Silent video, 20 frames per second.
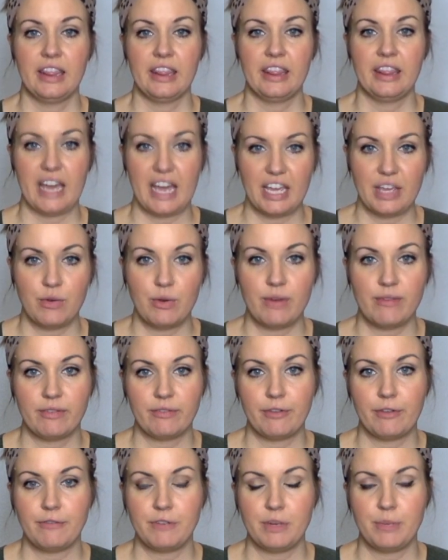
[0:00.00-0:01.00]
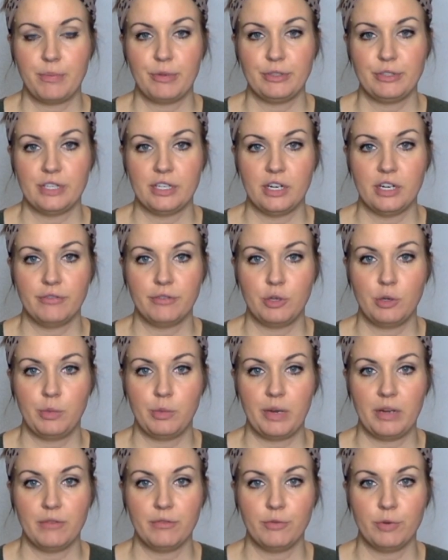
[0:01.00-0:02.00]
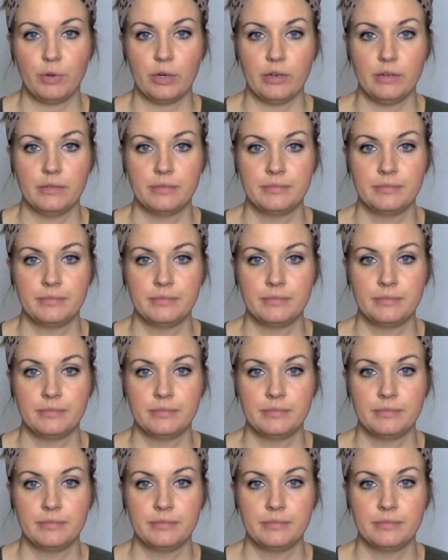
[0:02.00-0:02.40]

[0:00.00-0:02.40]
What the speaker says: that you have a 50% off coupon for.